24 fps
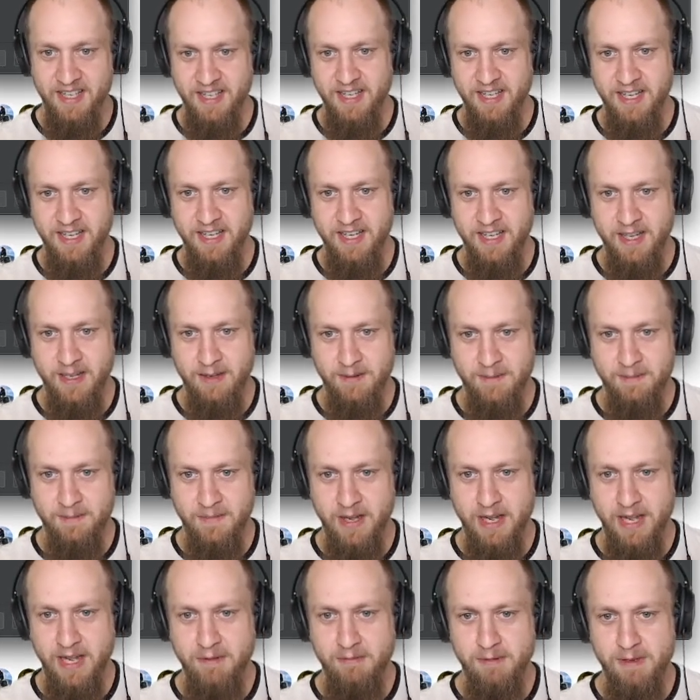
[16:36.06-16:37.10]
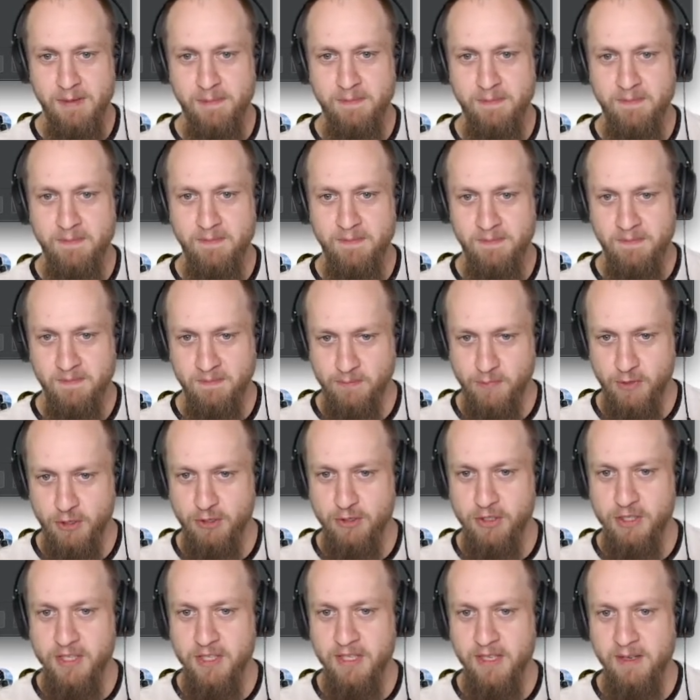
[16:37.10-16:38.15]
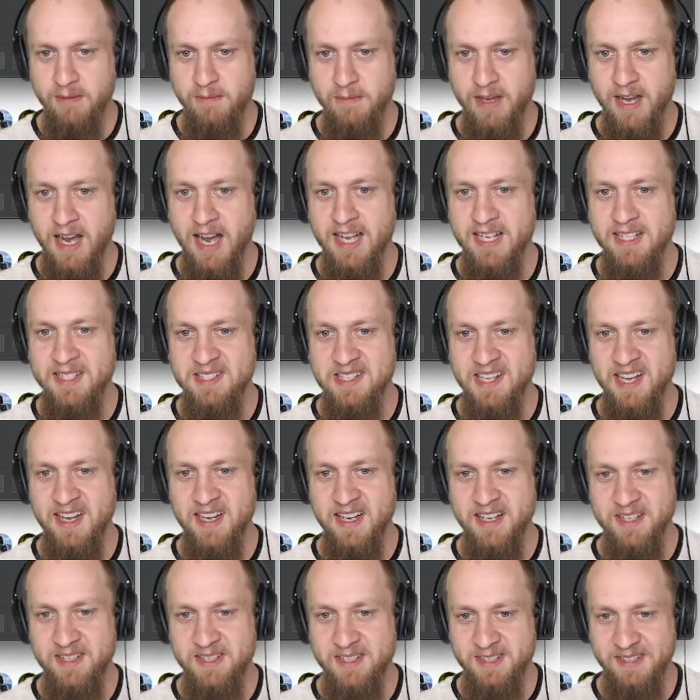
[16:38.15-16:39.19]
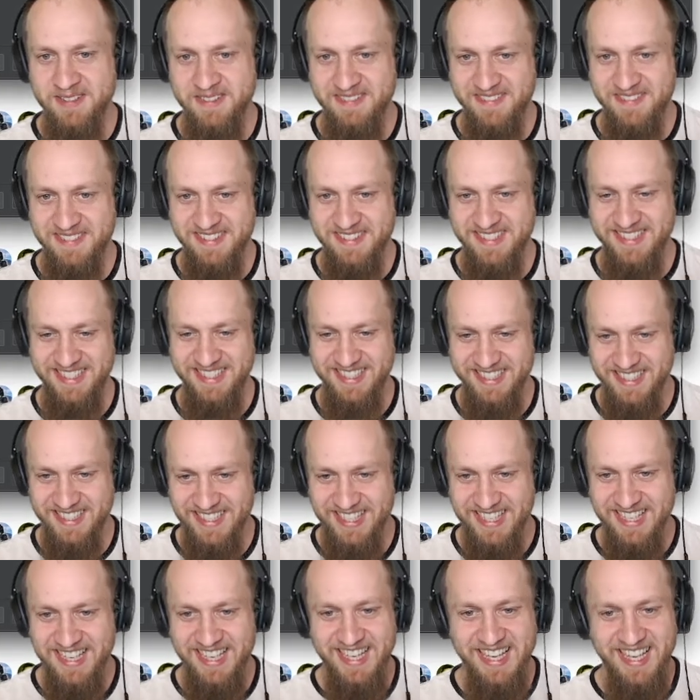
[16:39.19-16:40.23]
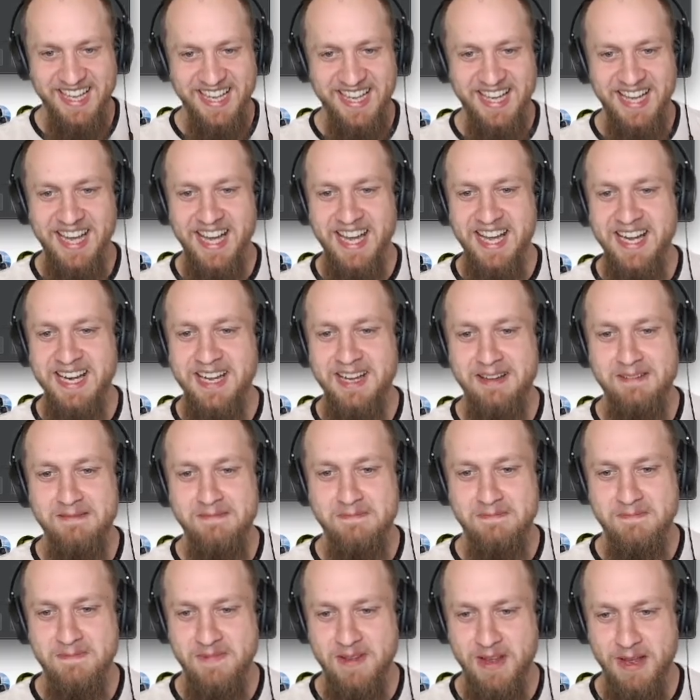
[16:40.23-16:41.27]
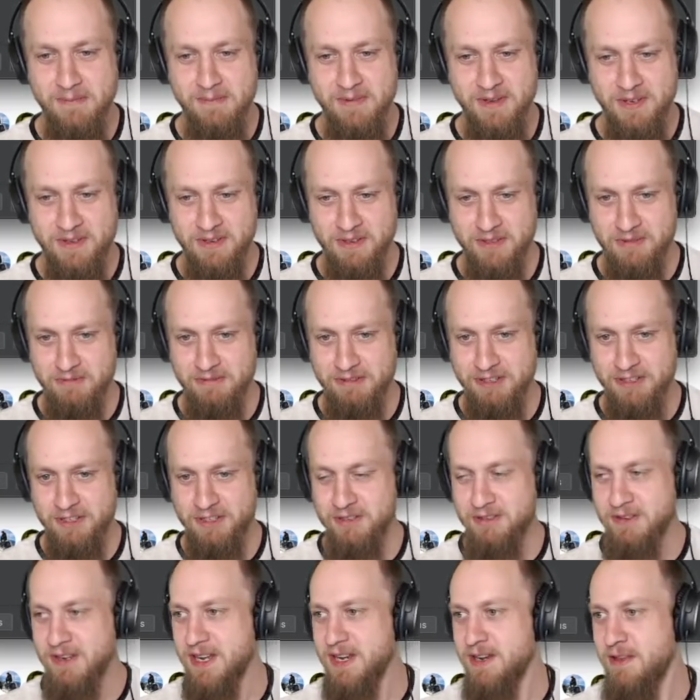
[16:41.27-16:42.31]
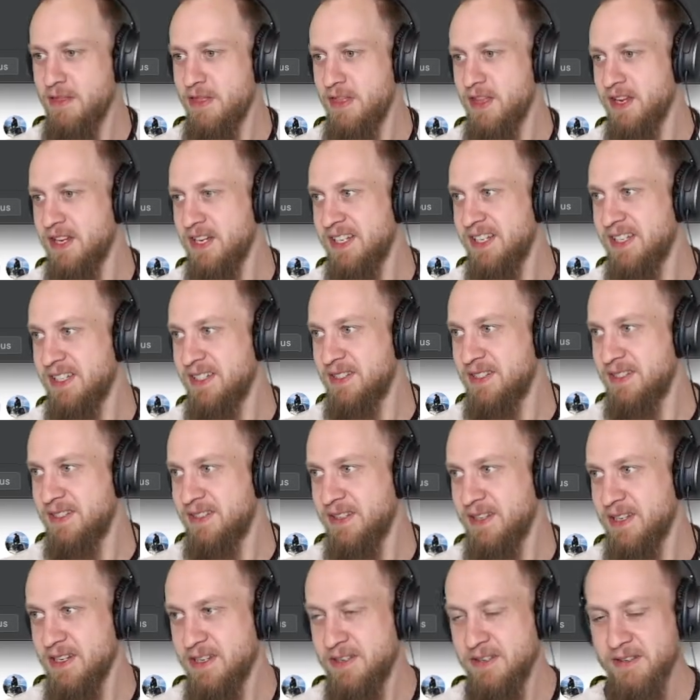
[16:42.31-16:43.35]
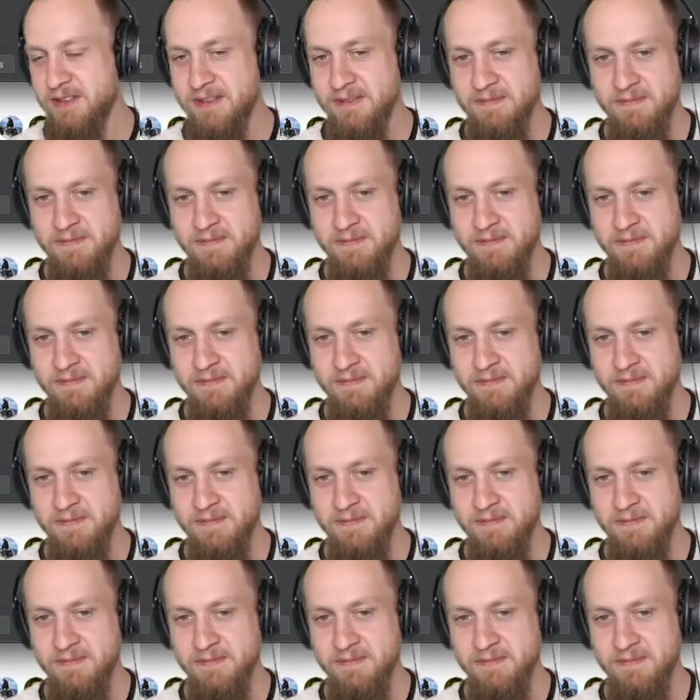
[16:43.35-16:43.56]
I will use the name Ice Ant, and I'm happy to switch to anything else later on.